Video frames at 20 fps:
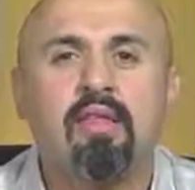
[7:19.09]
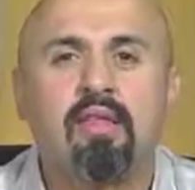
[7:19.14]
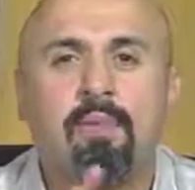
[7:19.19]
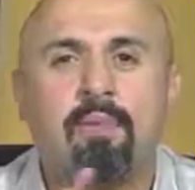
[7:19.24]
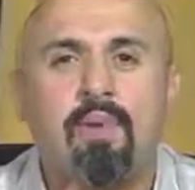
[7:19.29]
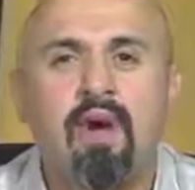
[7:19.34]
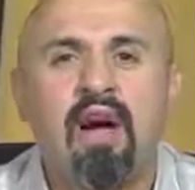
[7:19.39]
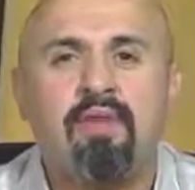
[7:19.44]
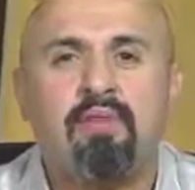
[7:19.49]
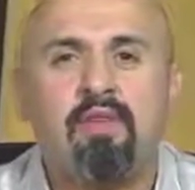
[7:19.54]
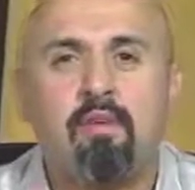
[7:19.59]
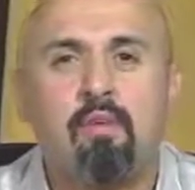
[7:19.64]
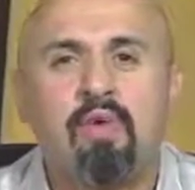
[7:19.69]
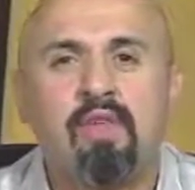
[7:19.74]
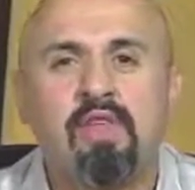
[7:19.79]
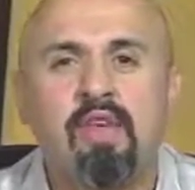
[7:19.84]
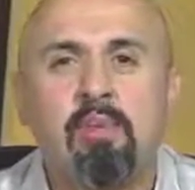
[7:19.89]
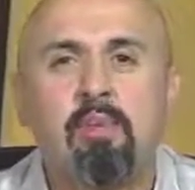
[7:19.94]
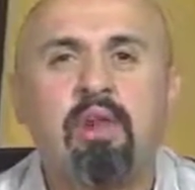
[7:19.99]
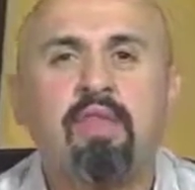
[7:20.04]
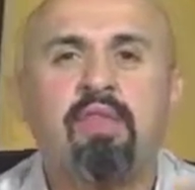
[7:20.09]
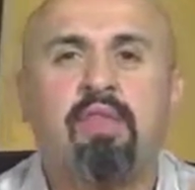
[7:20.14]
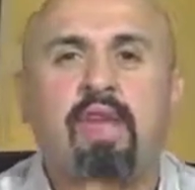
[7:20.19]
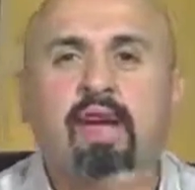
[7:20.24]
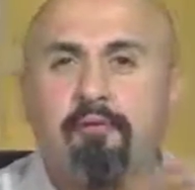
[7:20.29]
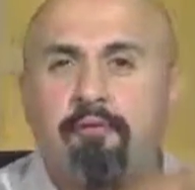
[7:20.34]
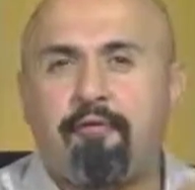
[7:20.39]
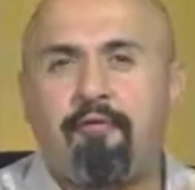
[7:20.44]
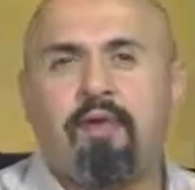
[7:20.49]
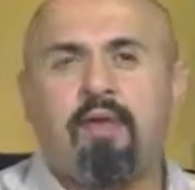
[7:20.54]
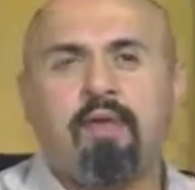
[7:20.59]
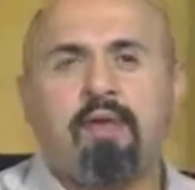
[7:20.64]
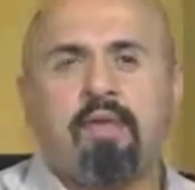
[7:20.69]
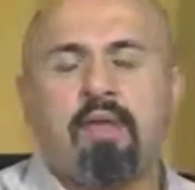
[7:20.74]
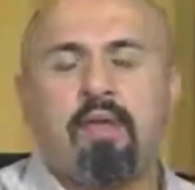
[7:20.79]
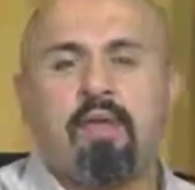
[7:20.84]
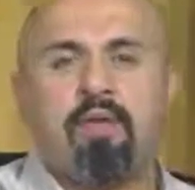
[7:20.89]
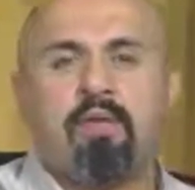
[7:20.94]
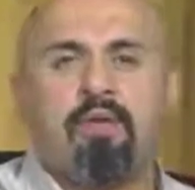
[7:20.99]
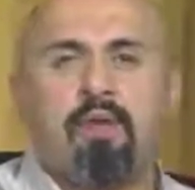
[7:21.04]
the prophet was someone different
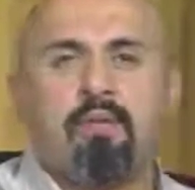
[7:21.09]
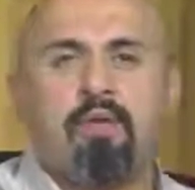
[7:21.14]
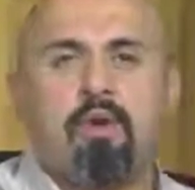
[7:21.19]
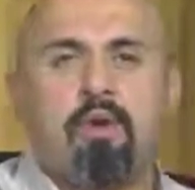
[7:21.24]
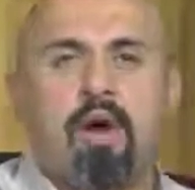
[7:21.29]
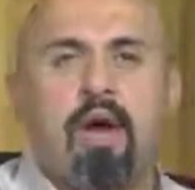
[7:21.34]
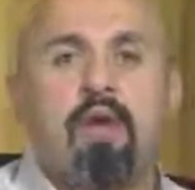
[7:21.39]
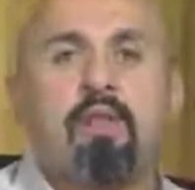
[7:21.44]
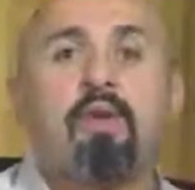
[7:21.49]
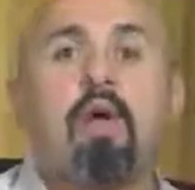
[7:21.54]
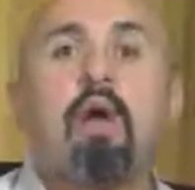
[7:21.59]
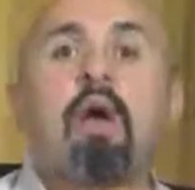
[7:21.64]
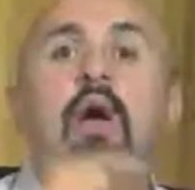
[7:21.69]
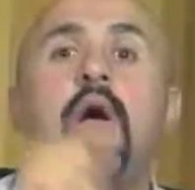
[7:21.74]
from the Christ,